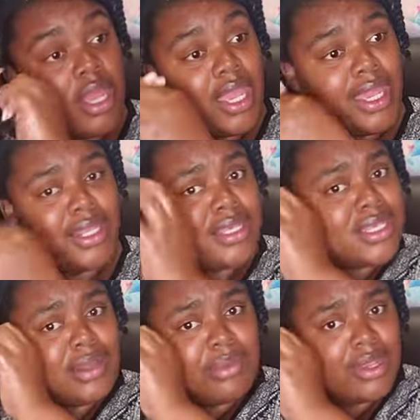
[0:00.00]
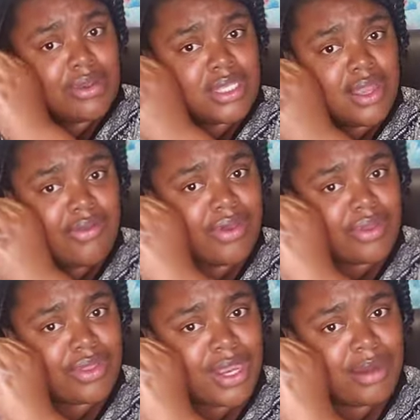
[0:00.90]
and just some nail stuff here
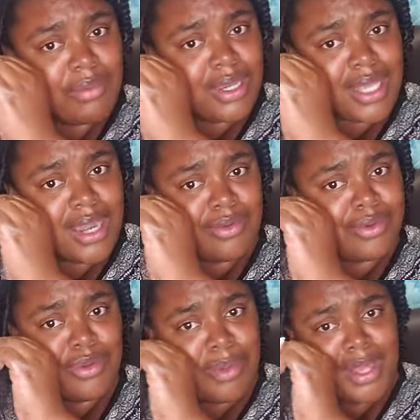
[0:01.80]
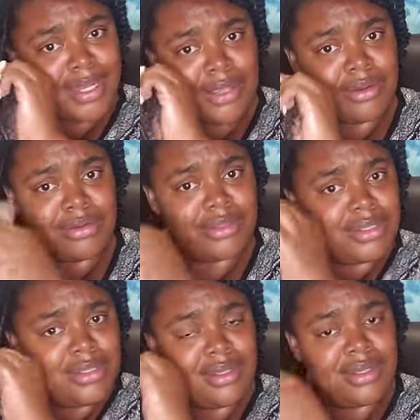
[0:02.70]
and there, because I don't do my nails
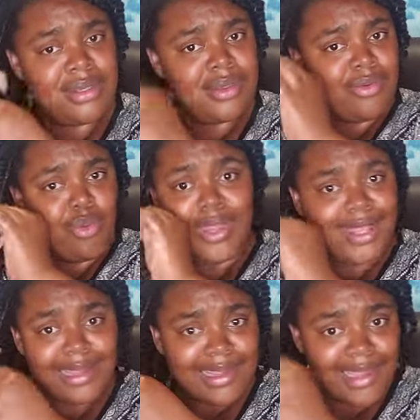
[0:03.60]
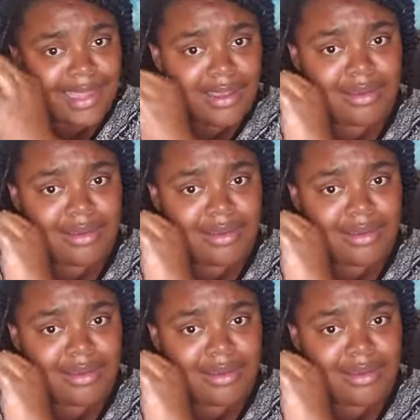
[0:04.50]
weekly.